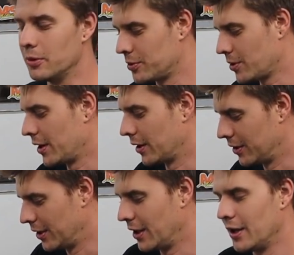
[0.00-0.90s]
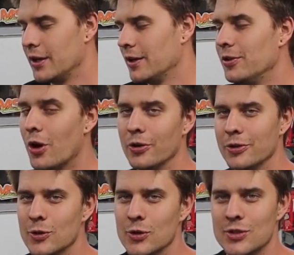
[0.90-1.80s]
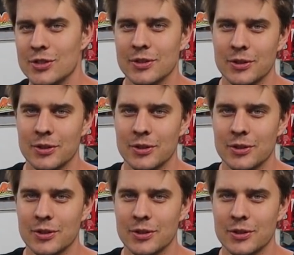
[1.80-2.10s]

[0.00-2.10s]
We were trying to not use,